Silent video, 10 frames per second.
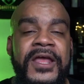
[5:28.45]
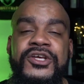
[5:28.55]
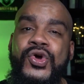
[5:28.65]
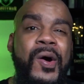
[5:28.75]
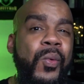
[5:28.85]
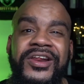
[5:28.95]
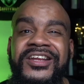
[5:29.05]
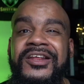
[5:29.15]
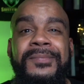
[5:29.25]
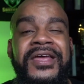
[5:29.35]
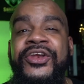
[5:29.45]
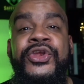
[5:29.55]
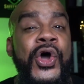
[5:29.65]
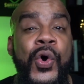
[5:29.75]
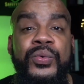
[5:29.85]
So I wanted it to be a
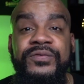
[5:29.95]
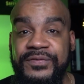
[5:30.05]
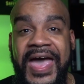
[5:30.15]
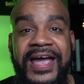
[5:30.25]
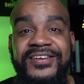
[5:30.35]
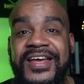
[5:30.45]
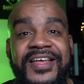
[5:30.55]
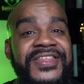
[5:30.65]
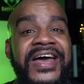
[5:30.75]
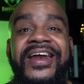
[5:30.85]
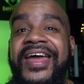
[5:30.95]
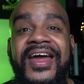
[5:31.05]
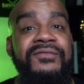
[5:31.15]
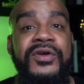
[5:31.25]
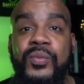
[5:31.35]
known fact that
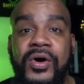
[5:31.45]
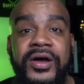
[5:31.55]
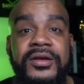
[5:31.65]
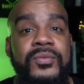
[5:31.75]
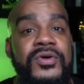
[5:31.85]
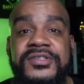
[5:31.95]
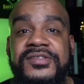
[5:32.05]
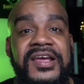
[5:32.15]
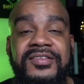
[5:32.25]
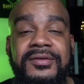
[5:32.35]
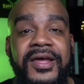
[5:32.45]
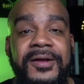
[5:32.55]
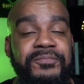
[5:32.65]
everyone was the safety man.